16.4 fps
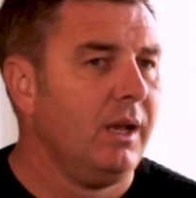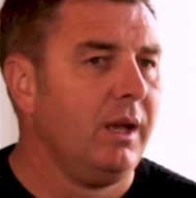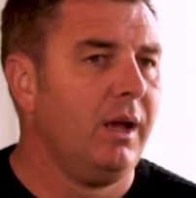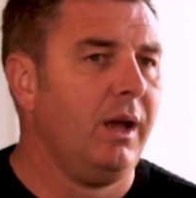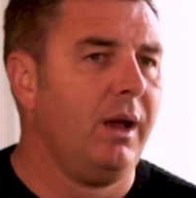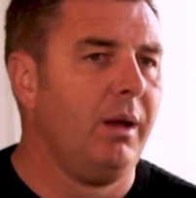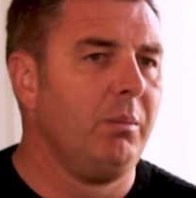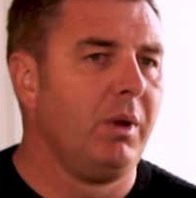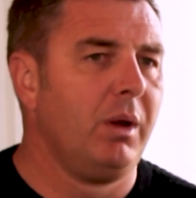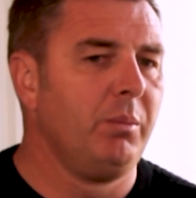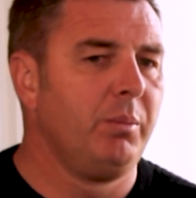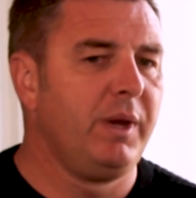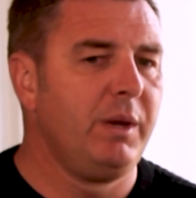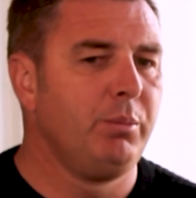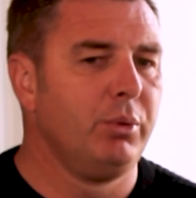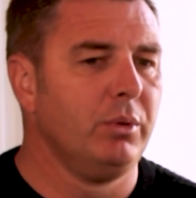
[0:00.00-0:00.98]
and
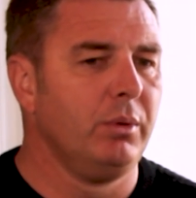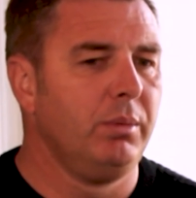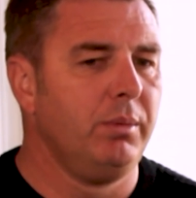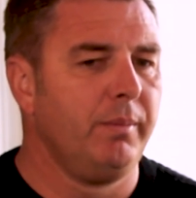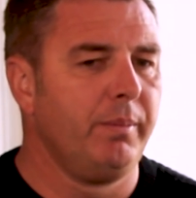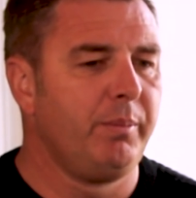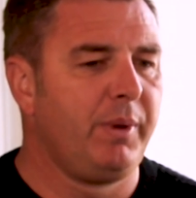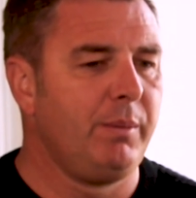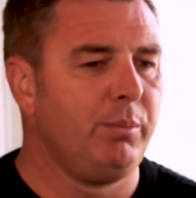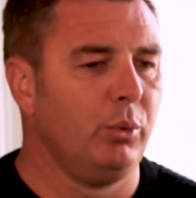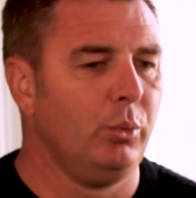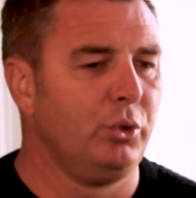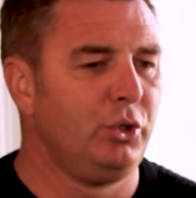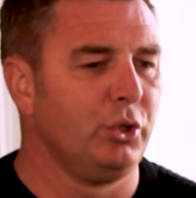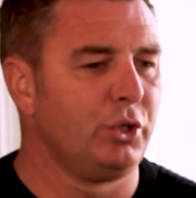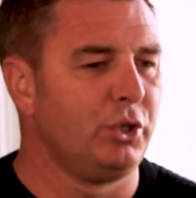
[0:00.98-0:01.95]
people
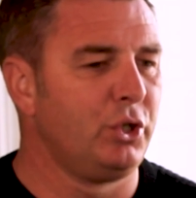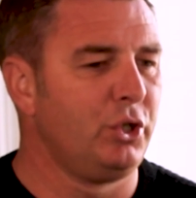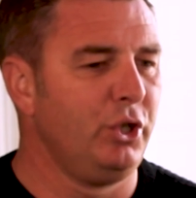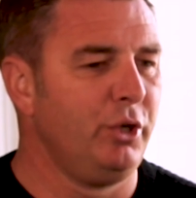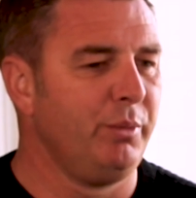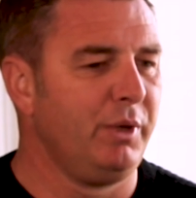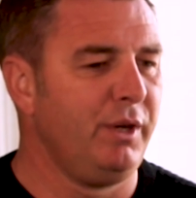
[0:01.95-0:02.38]
would just assume